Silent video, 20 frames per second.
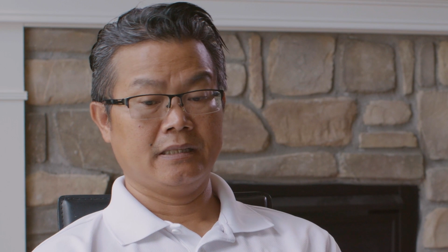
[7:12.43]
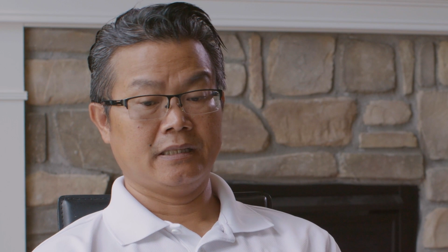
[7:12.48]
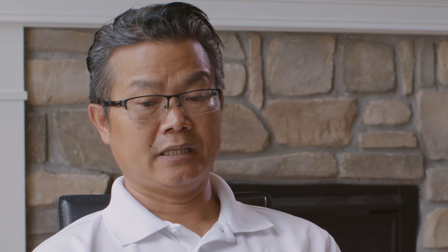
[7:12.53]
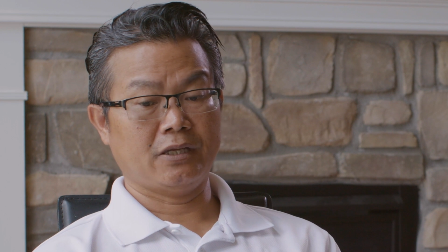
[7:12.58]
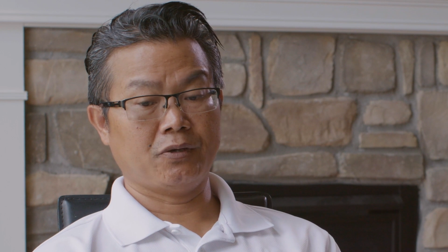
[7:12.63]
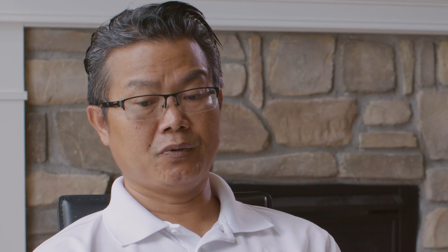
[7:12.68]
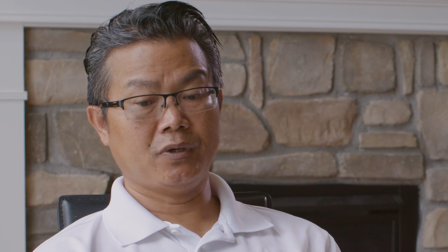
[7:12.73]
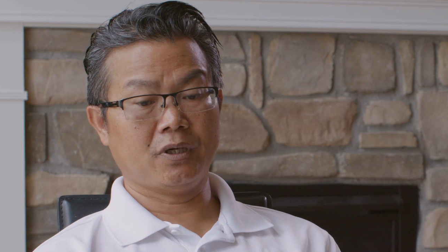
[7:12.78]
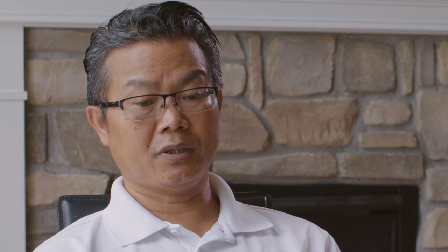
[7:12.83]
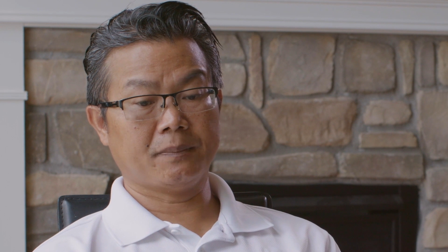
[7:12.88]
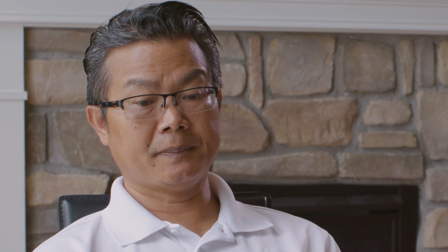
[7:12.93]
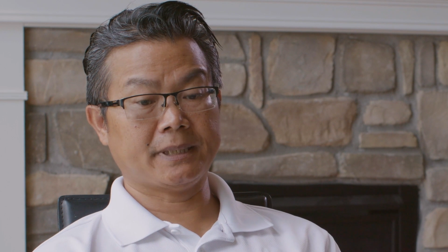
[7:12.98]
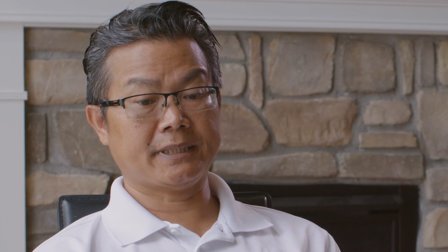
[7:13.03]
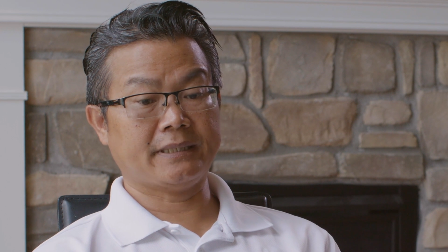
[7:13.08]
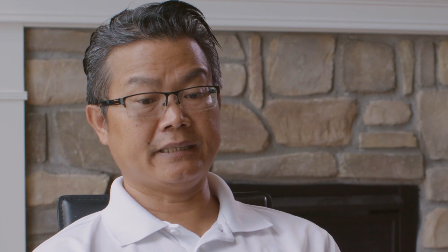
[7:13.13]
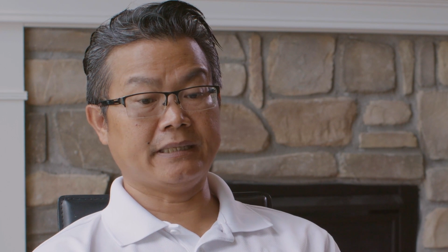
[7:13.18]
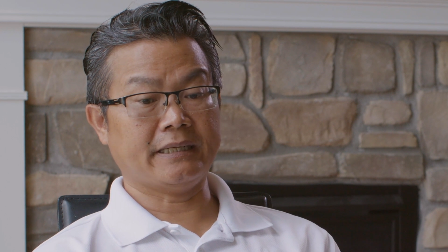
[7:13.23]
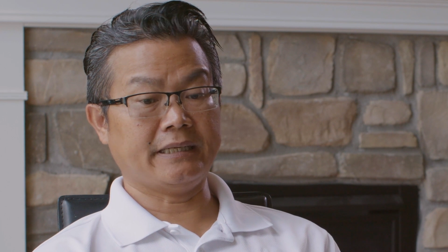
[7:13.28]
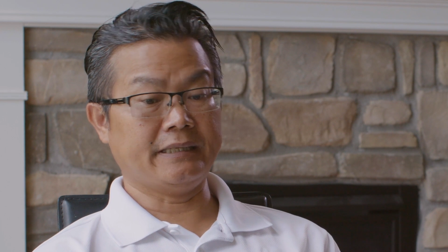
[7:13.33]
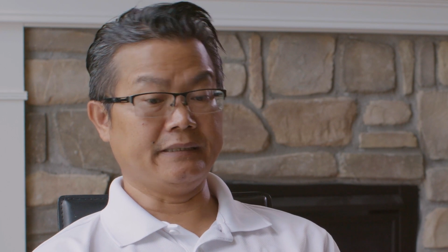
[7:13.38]
They wake up at
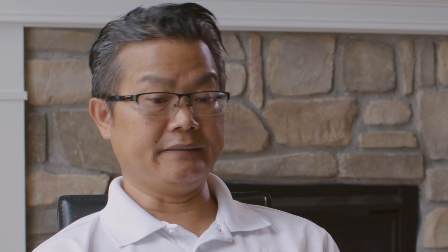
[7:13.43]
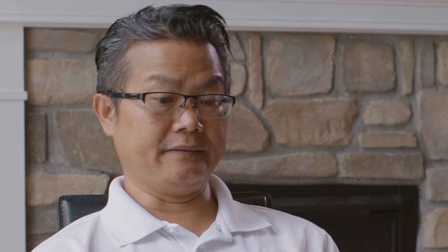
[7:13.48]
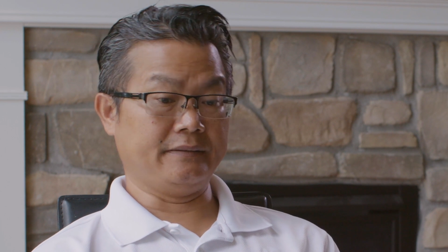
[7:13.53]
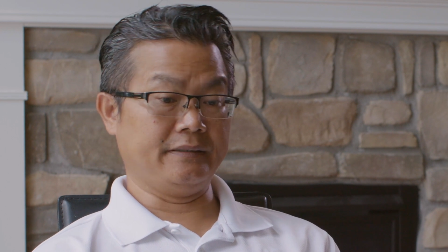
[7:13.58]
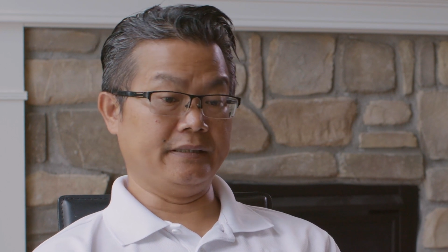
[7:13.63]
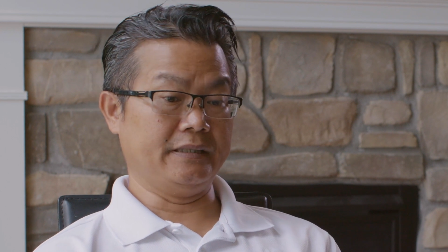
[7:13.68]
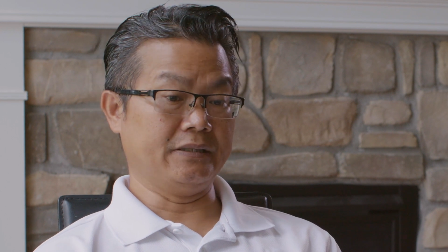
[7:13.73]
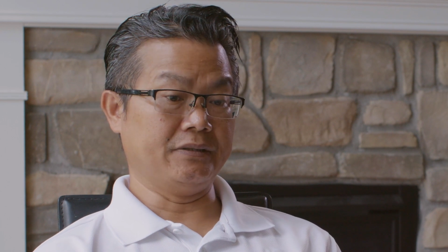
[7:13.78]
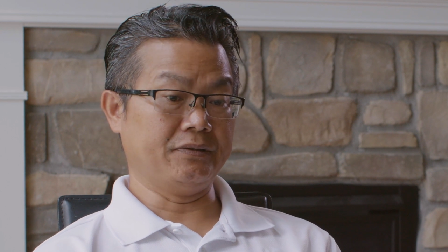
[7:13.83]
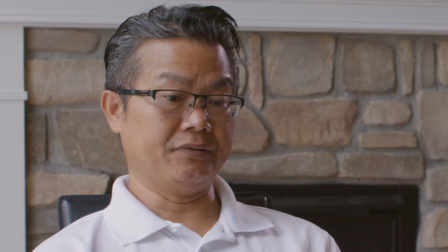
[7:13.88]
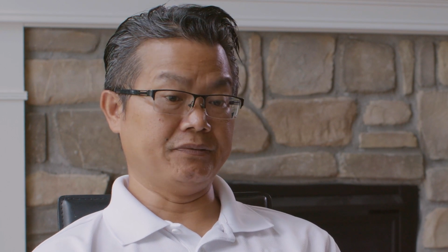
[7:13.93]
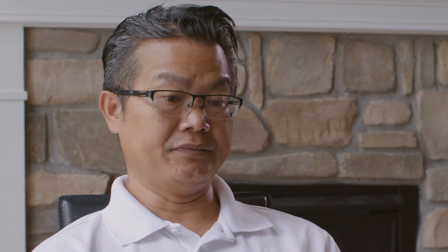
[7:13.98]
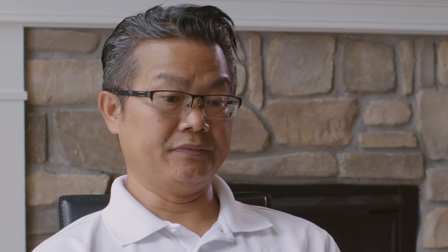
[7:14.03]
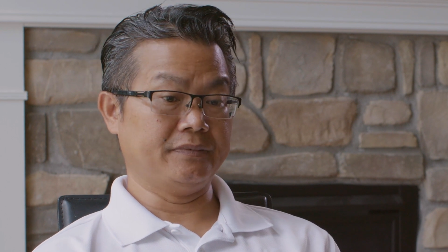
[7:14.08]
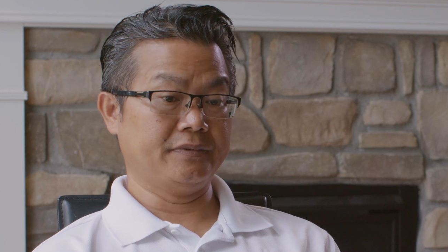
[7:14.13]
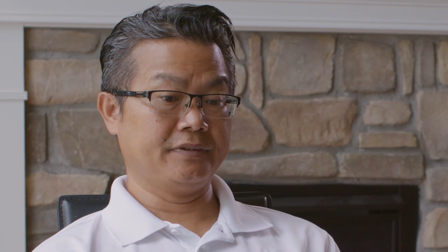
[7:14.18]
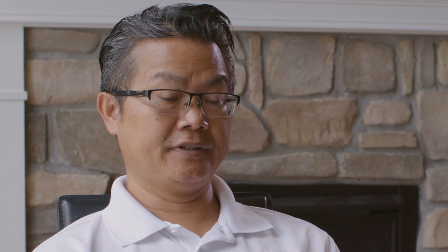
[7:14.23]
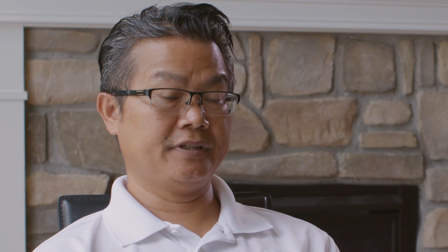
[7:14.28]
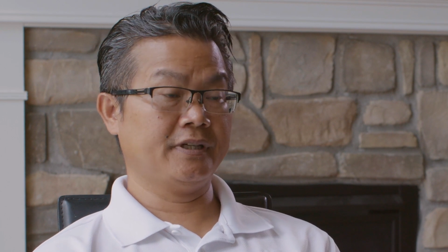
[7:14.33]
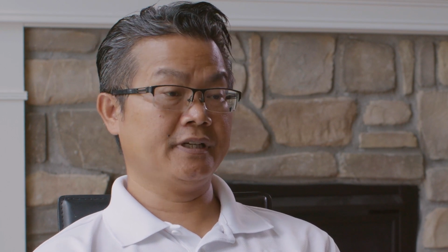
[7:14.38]
night,
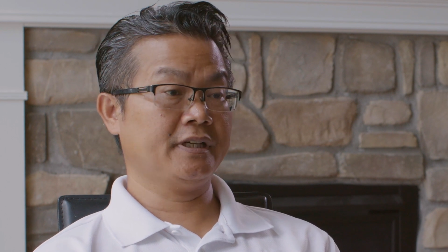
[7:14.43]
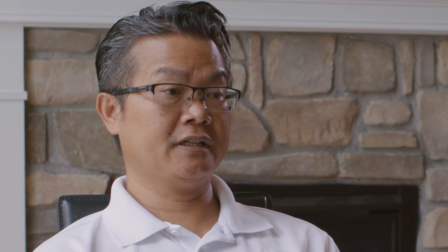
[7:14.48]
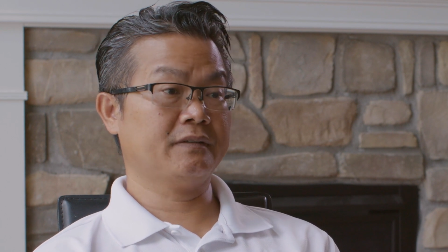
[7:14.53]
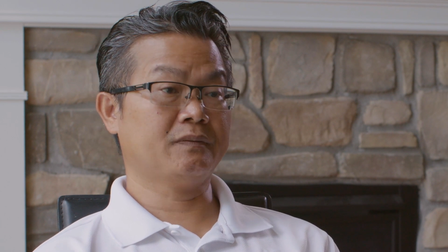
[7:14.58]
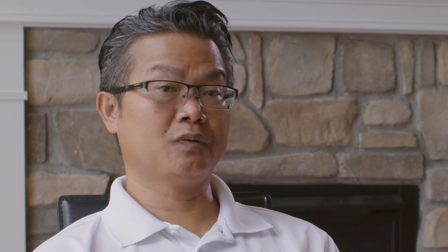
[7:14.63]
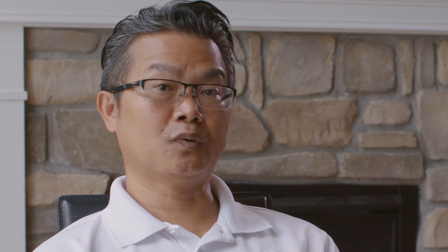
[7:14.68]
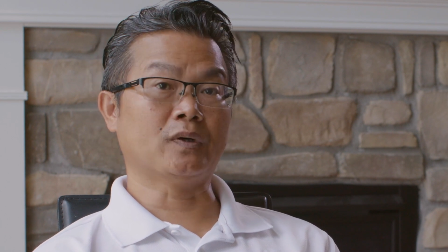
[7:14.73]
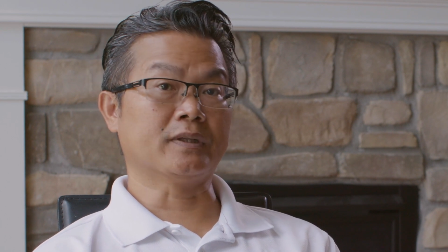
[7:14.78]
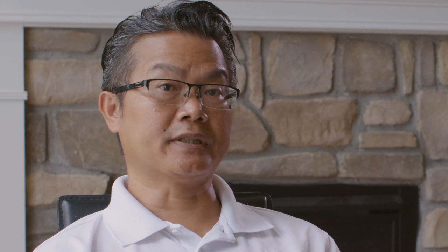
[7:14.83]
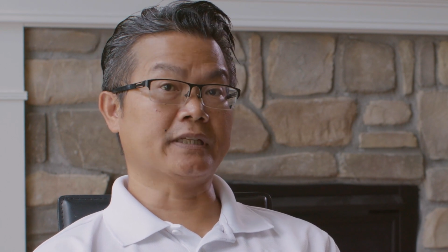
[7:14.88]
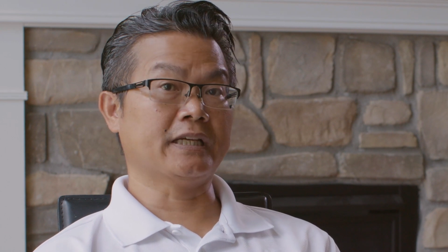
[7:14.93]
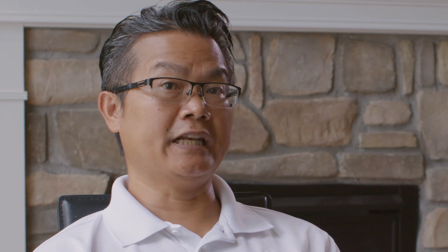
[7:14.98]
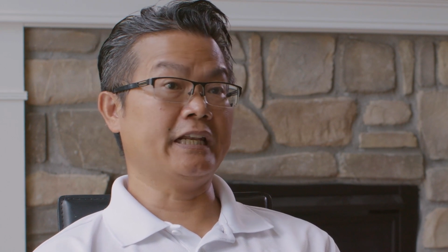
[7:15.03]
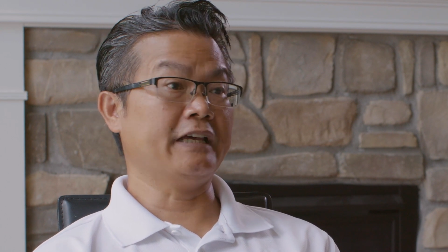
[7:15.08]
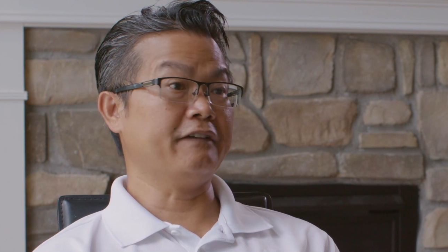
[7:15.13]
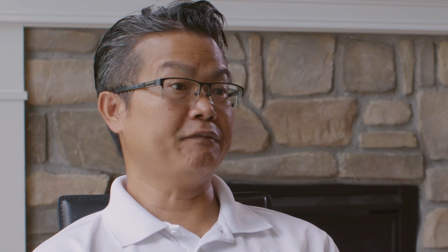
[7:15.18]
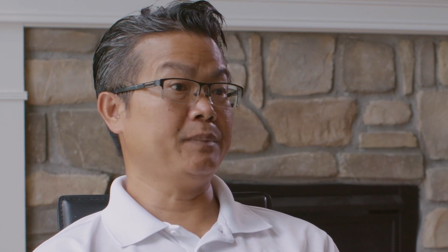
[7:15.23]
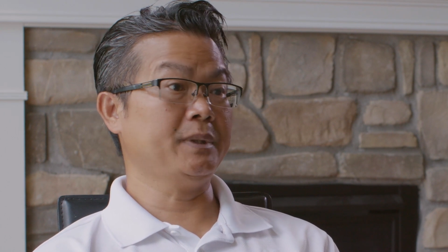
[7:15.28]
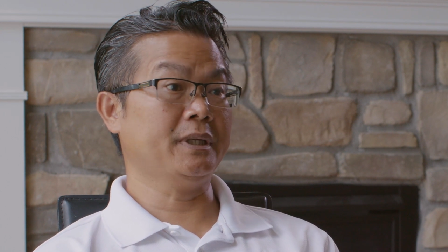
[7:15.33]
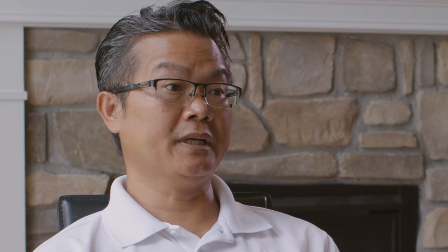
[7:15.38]
thinking of what they
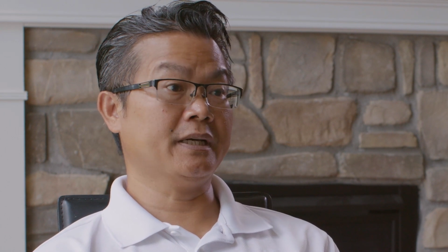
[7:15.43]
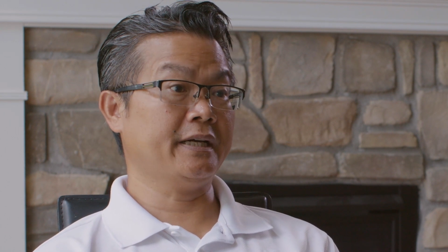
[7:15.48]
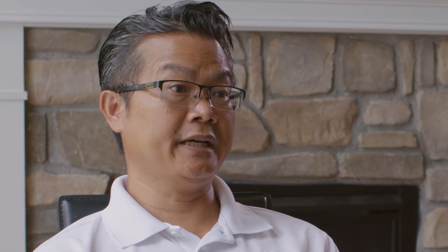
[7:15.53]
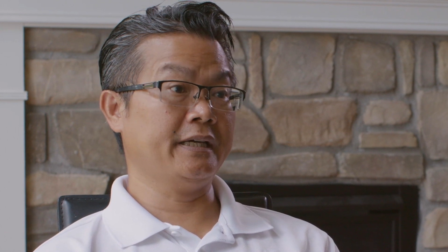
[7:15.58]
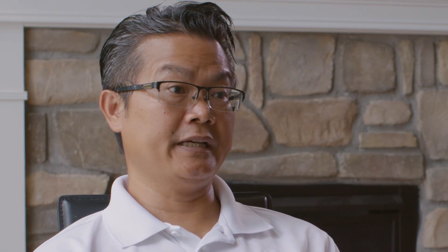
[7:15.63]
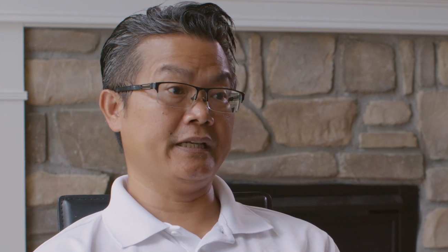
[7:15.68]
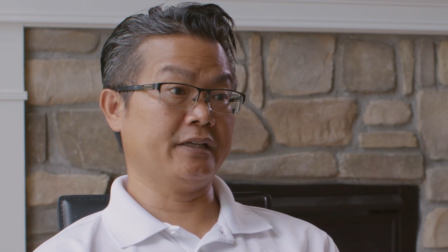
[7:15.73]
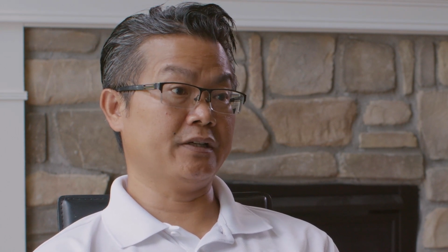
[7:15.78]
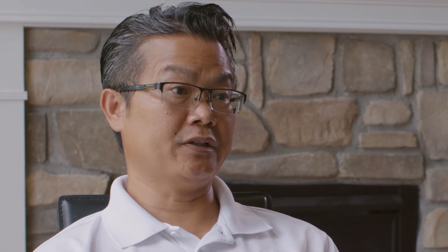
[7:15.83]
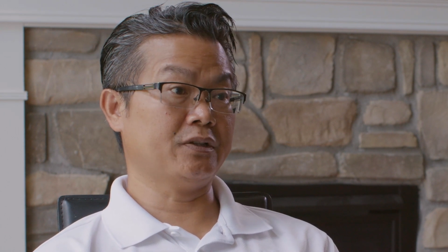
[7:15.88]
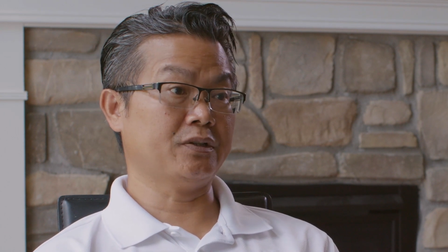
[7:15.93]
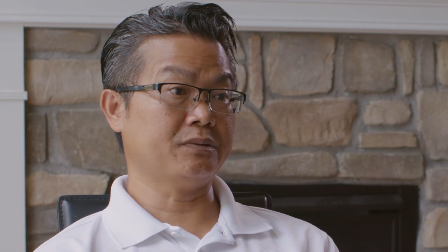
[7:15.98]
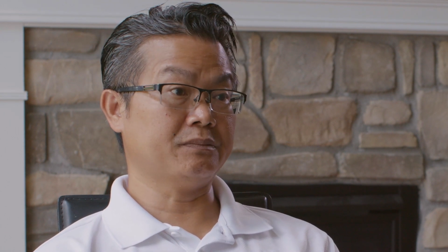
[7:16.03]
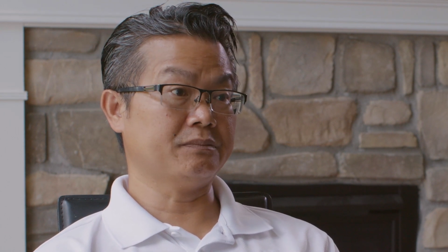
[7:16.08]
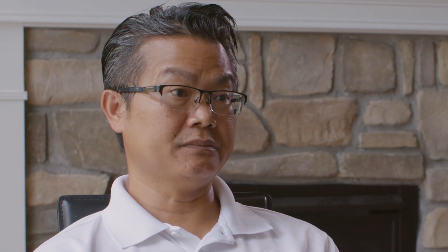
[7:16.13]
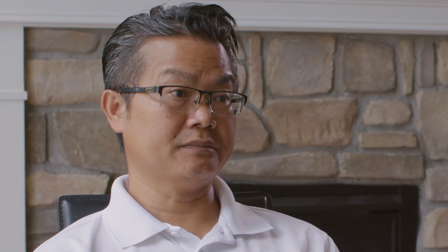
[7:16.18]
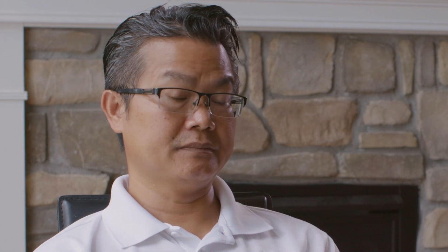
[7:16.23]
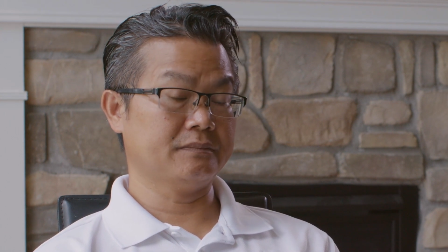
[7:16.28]
left behind at home.